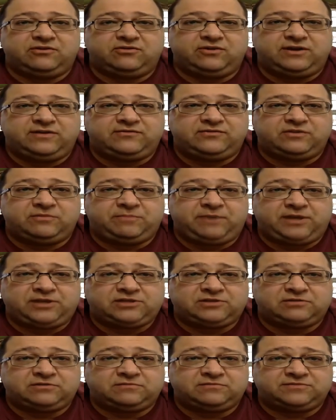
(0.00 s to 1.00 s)
or even the
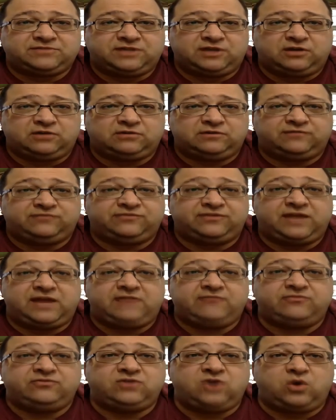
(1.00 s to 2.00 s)
patient themselves if
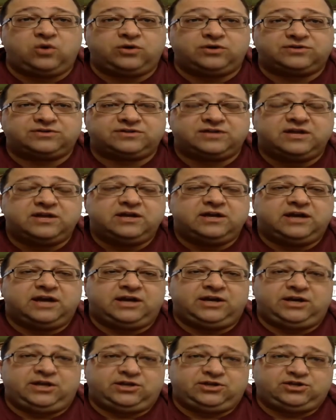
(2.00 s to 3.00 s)
they've noticed
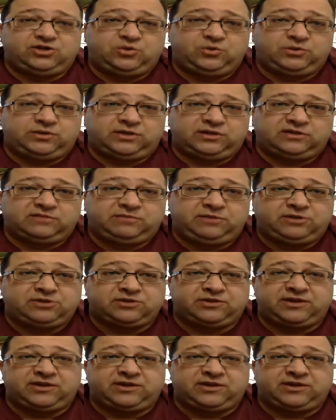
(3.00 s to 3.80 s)
an issue with their speech.